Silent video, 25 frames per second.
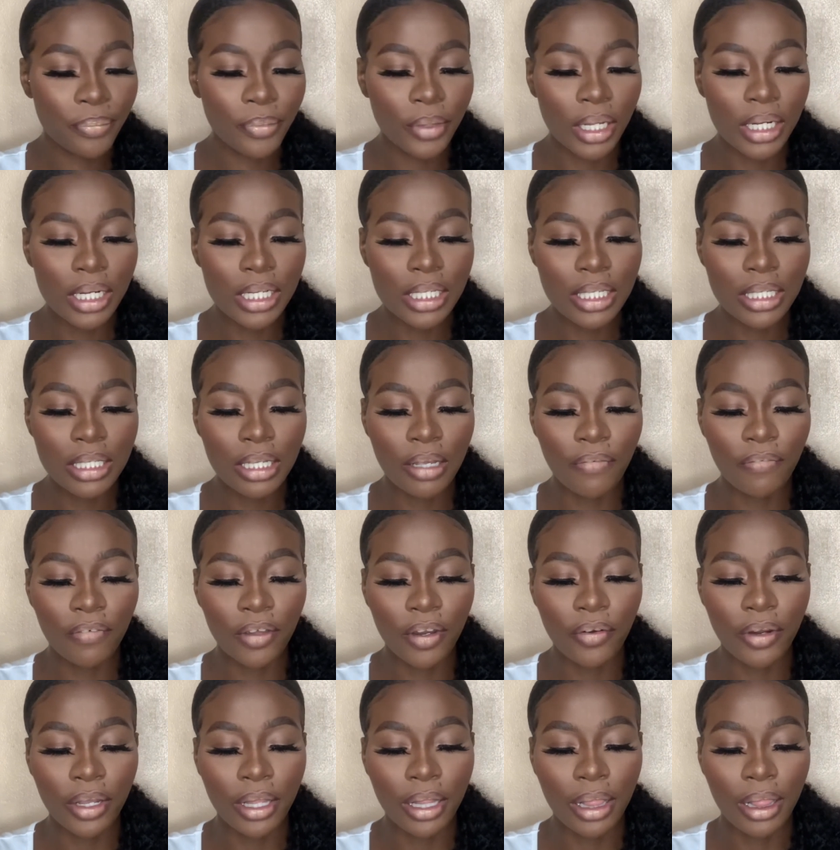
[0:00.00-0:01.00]
This is a
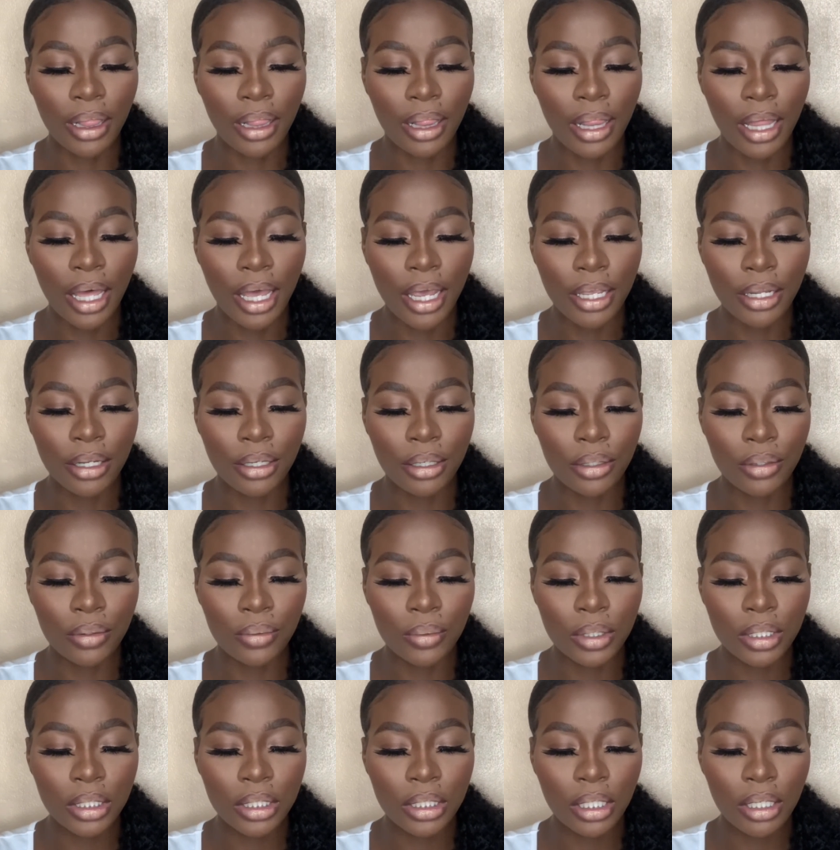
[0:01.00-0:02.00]
very light
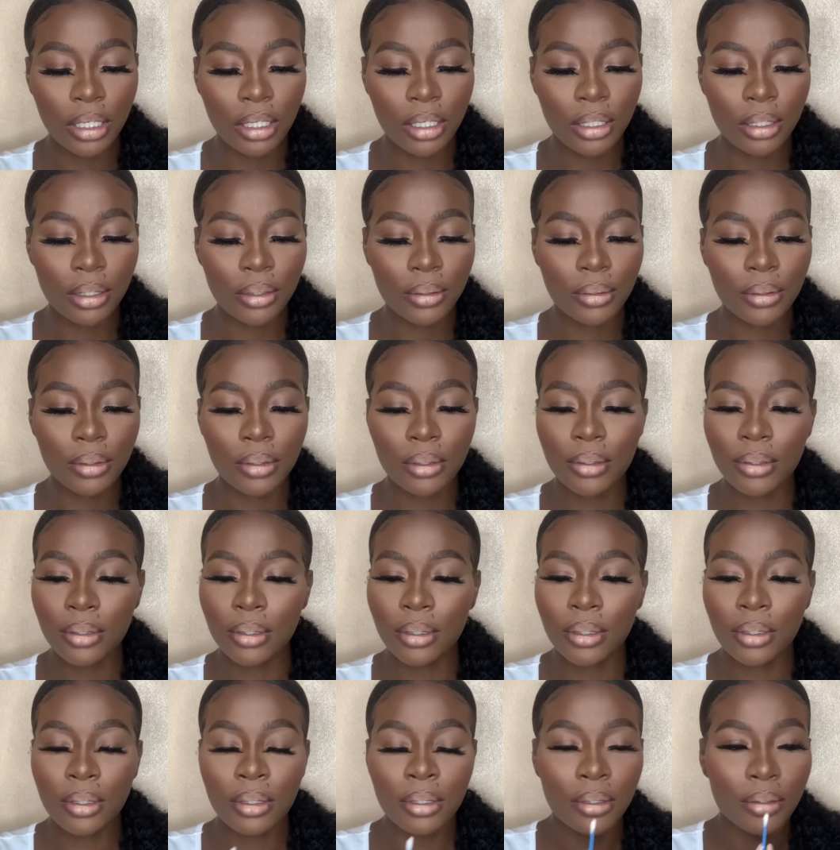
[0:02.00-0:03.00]
nude shade,
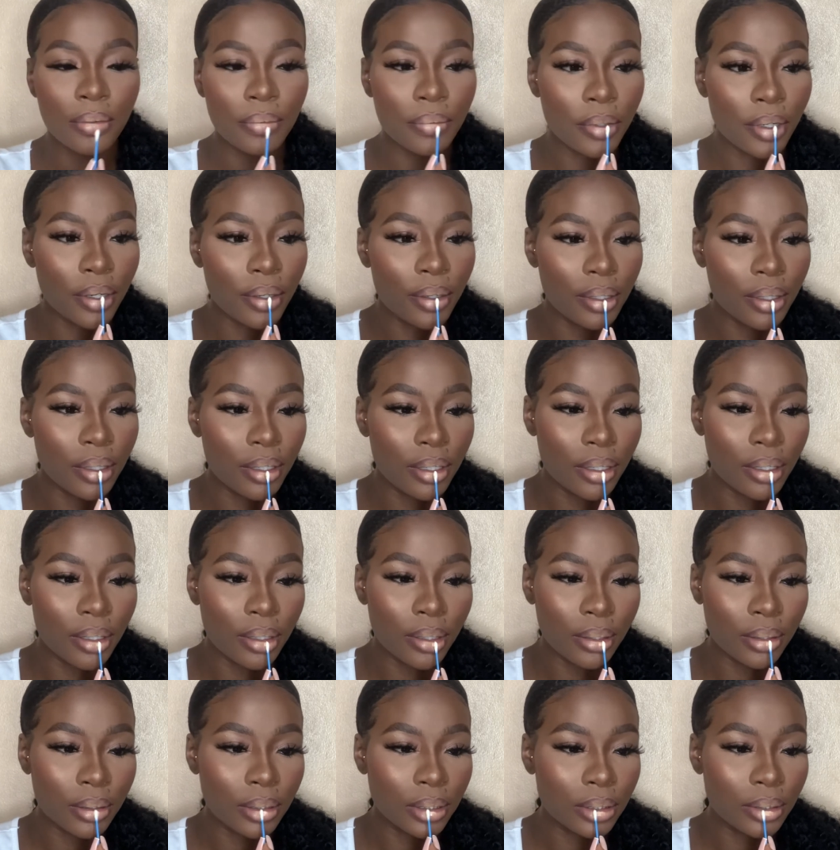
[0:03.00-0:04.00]
very light,
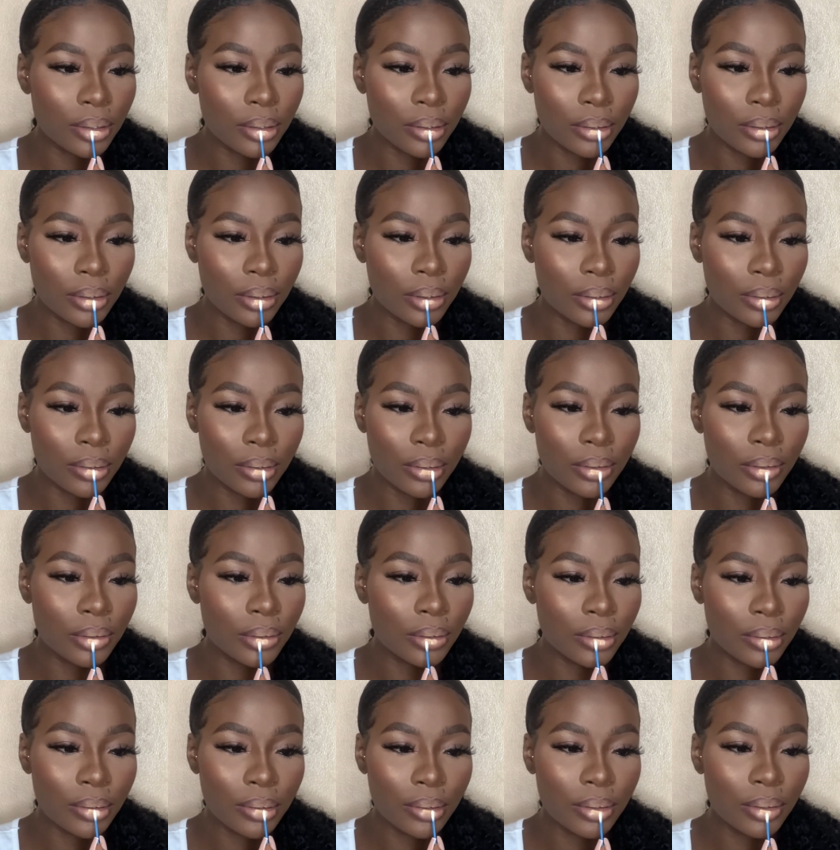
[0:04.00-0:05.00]
nothing too
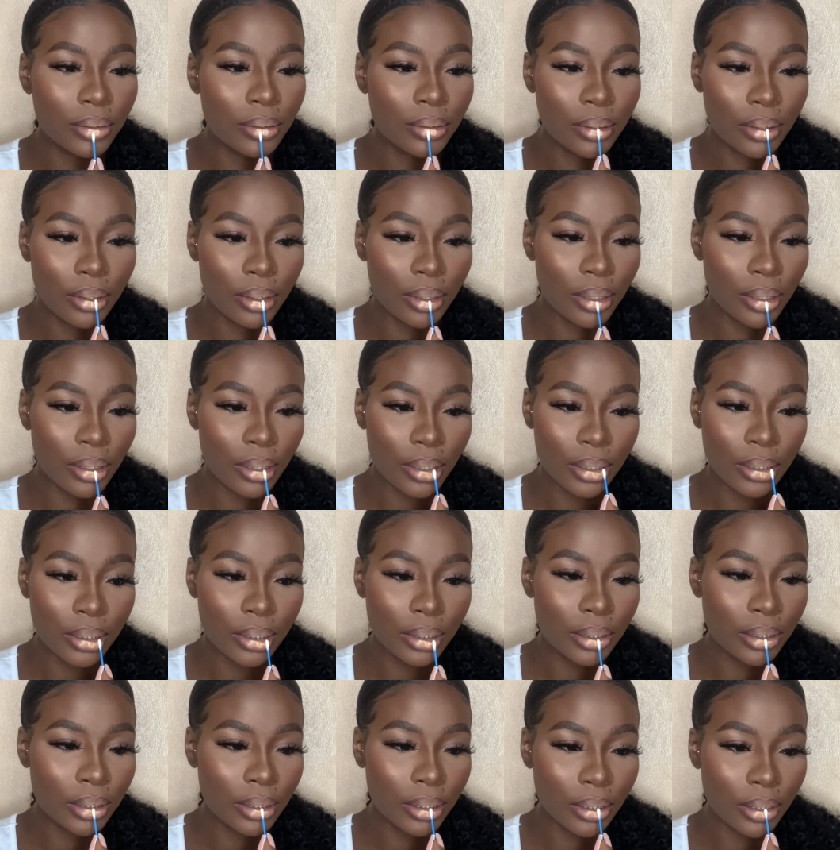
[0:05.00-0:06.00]

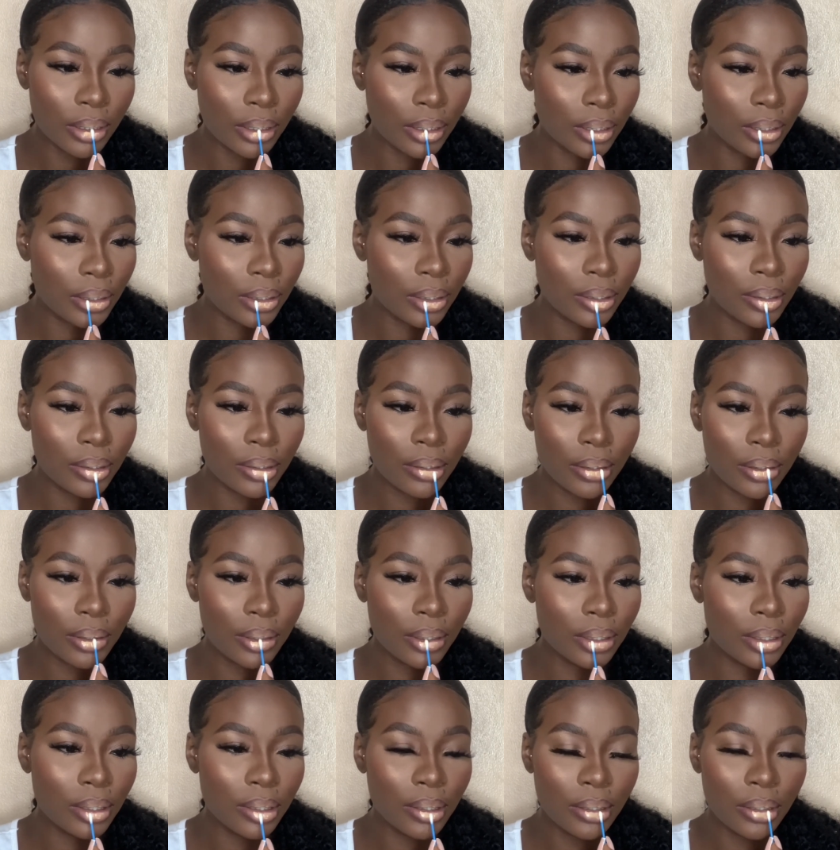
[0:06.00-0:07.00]
extra.
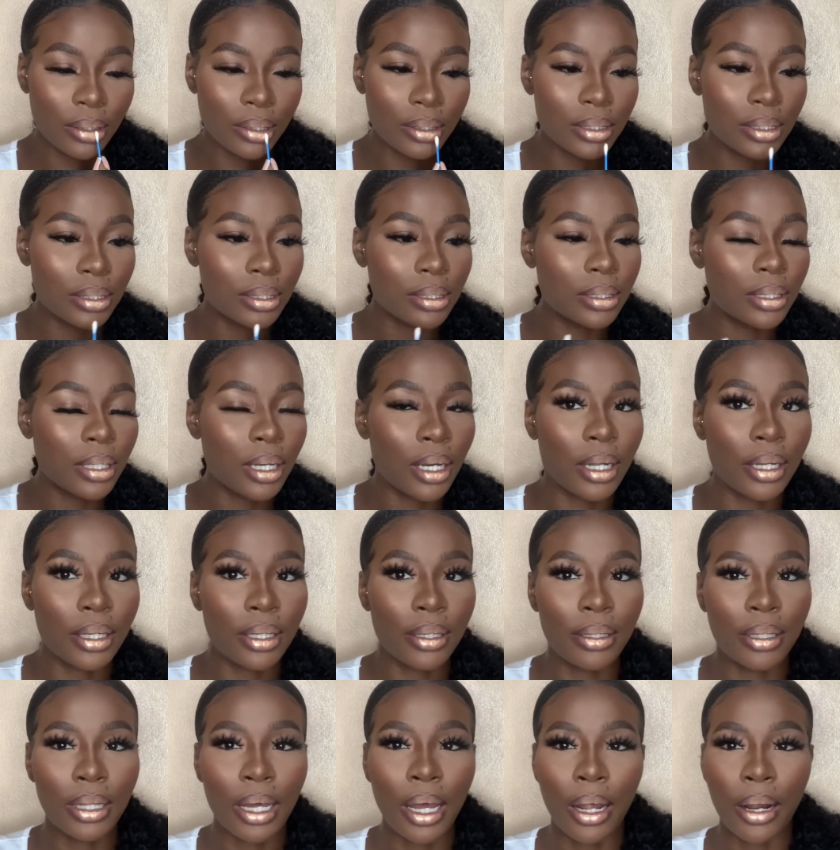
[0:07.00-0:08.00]
It's not
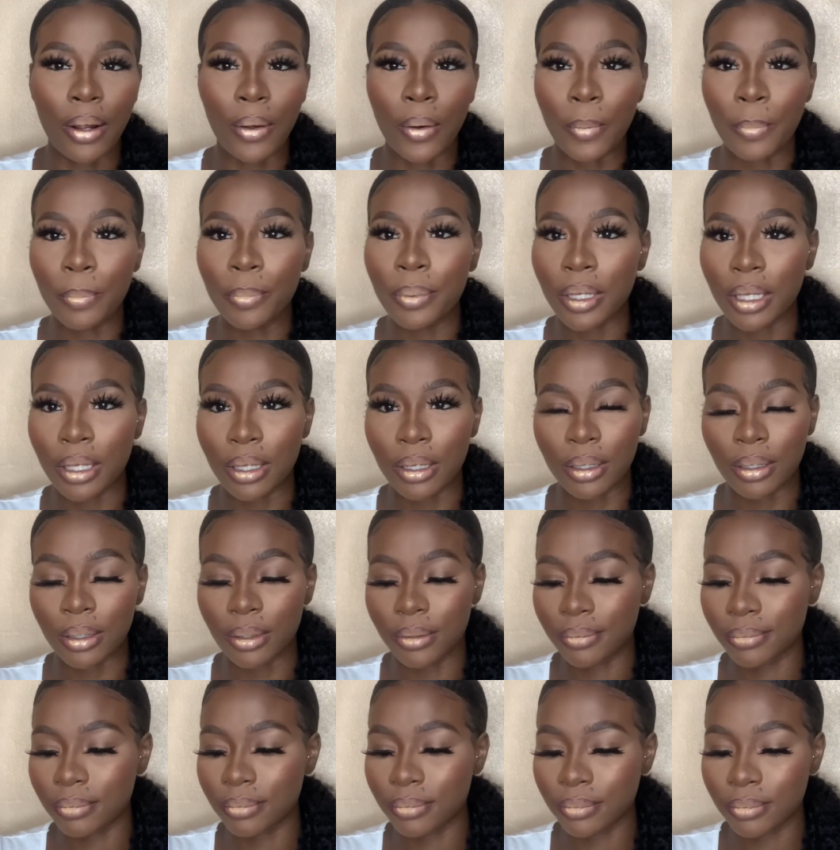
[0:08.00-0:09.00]
that opaque,
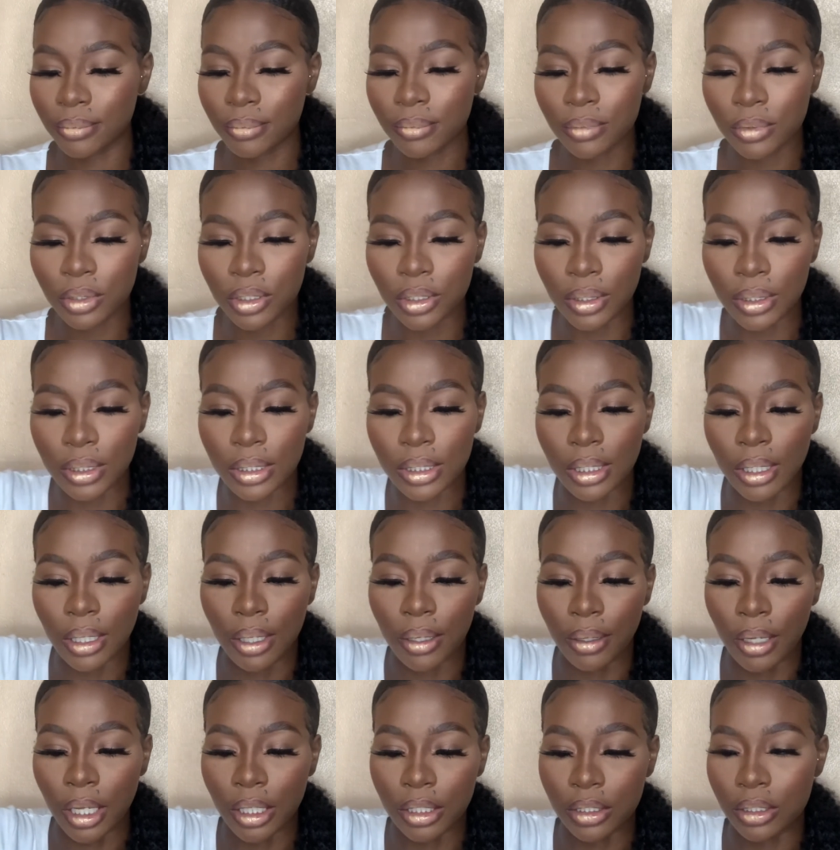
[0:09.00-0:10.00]
I should say.
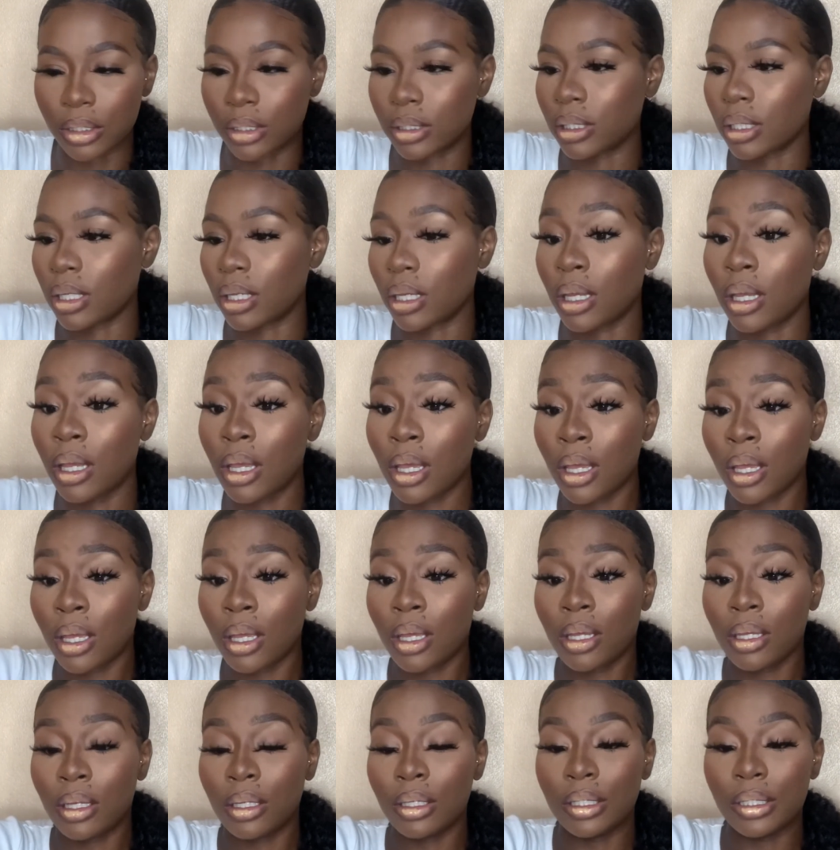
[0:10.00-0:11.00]

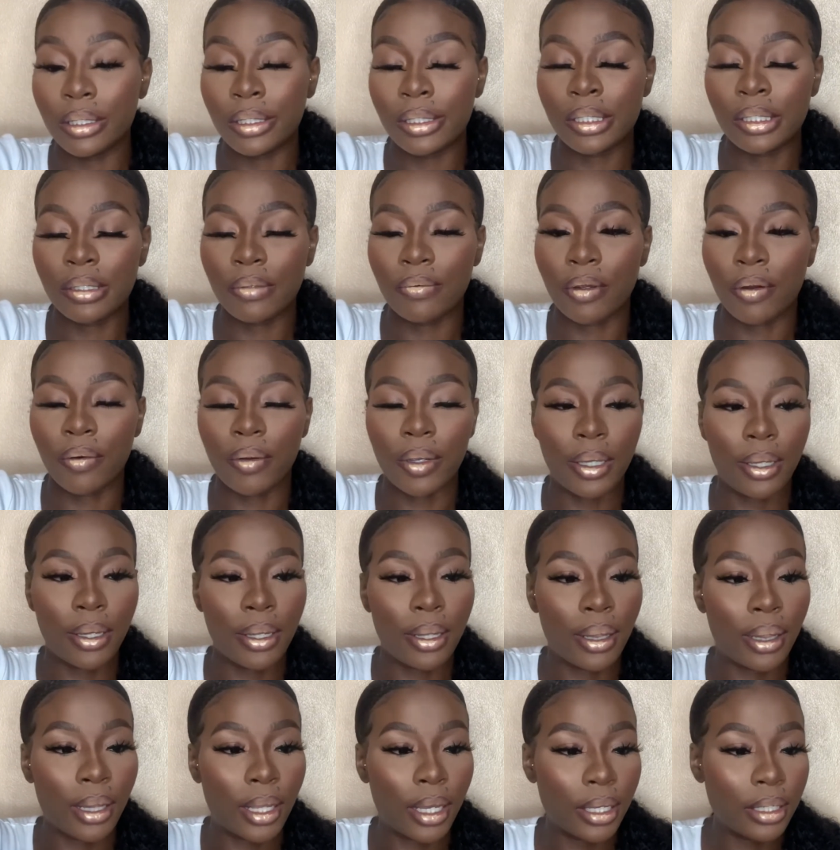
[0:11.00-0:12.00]
It's very
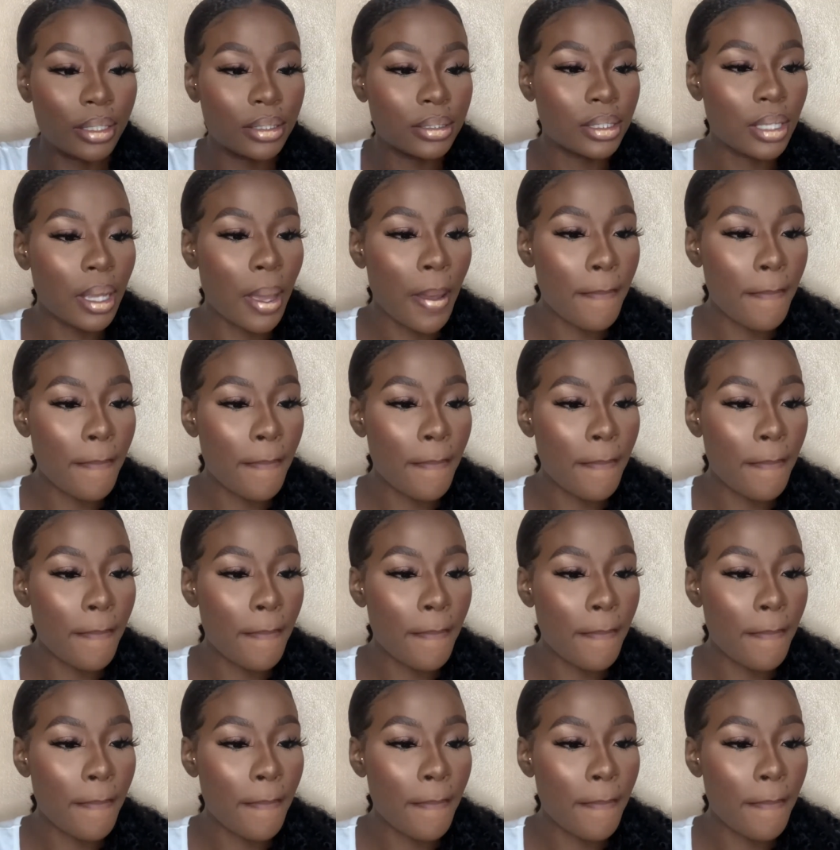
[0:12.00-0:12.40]
light.